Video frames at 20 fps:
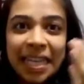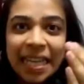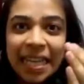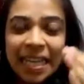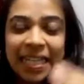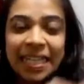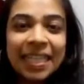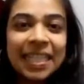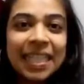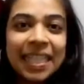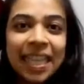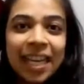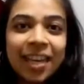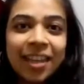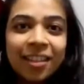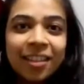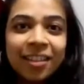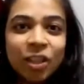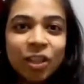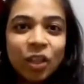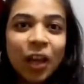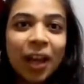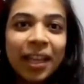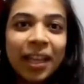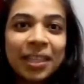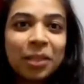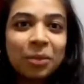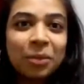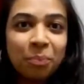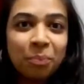inside the
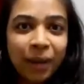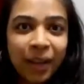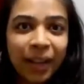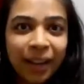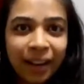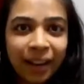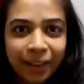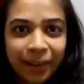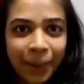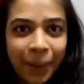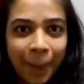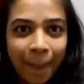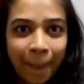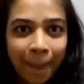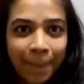child's brain,